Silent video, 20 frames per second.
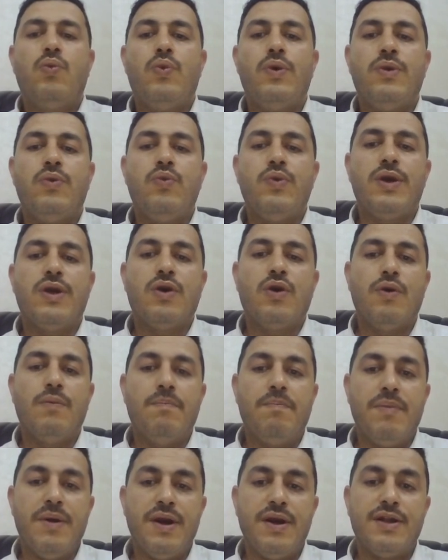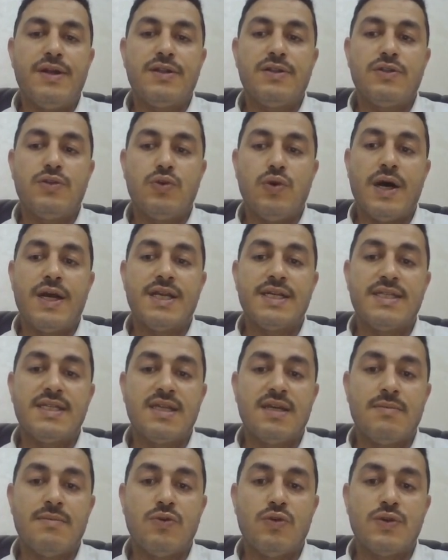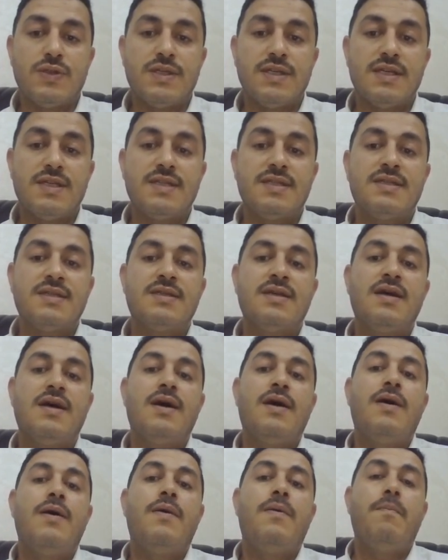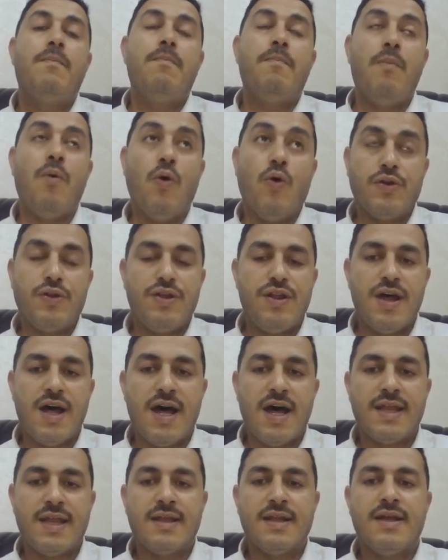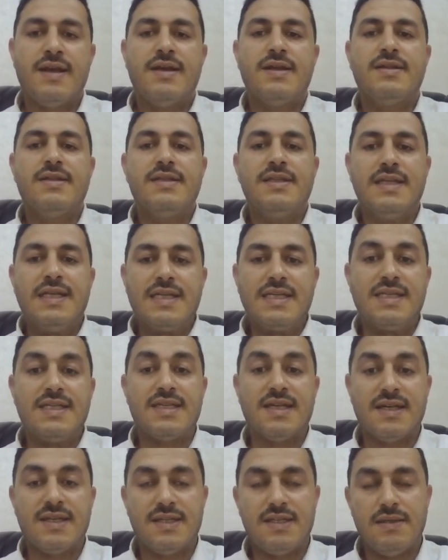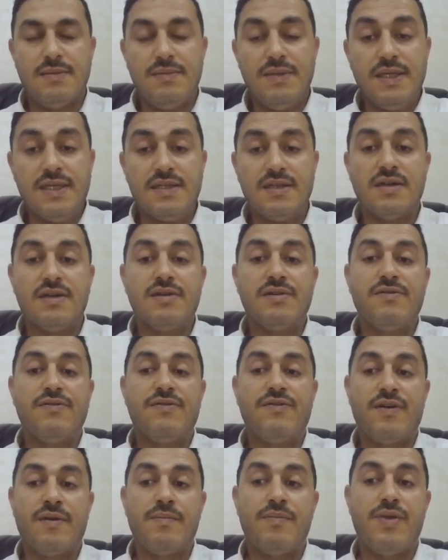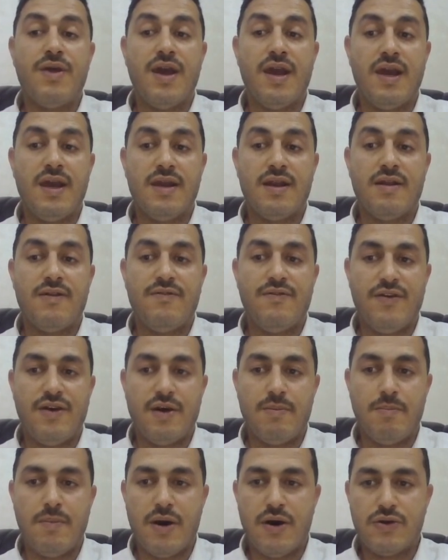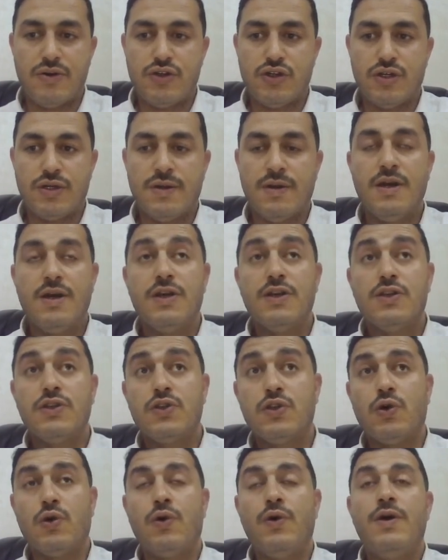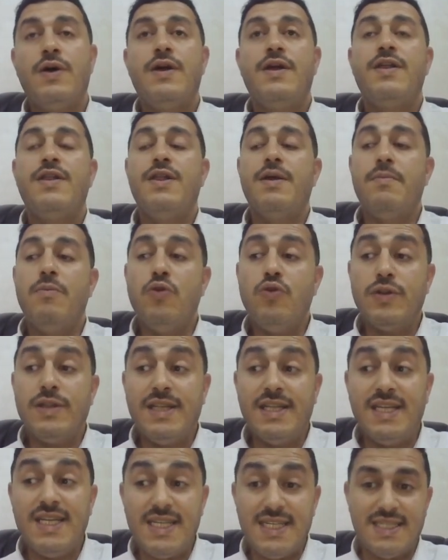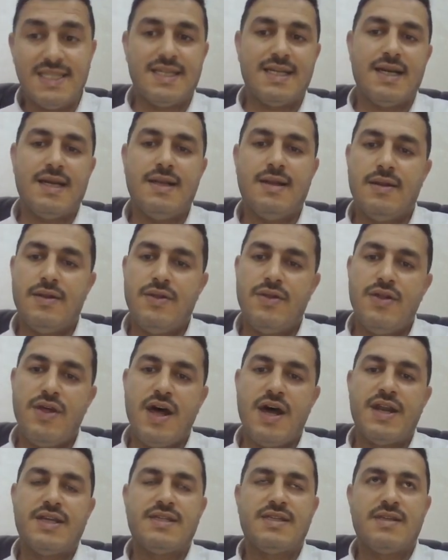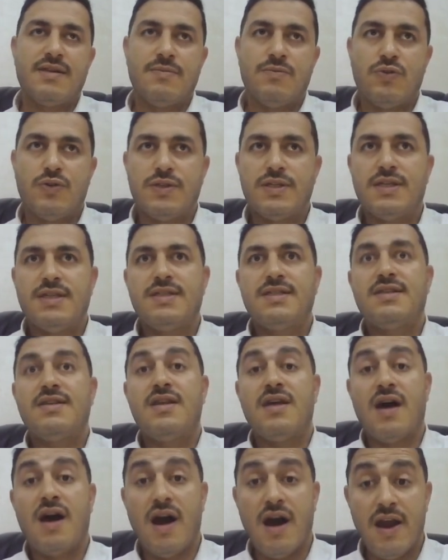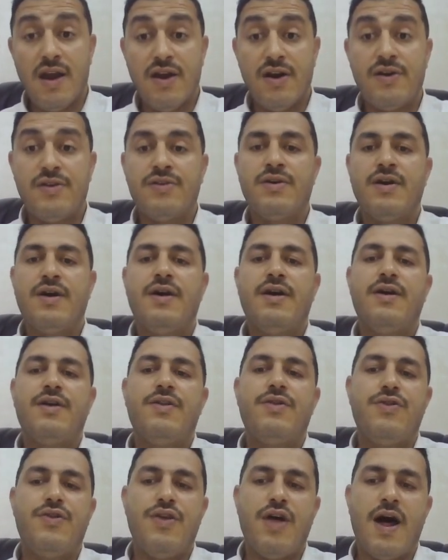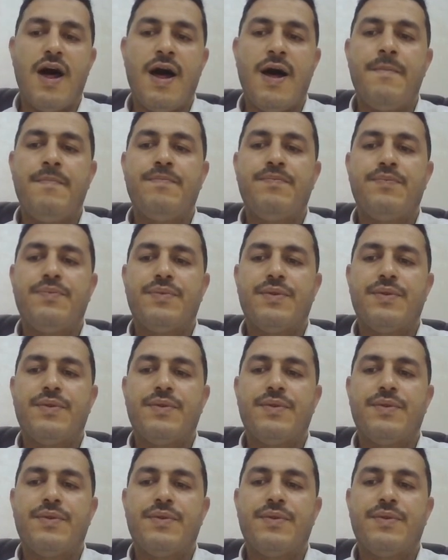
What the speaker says: when we compare it to anastomosis more than 10 centimeter from the anal margin. So the more distal the anastomosis, the higher the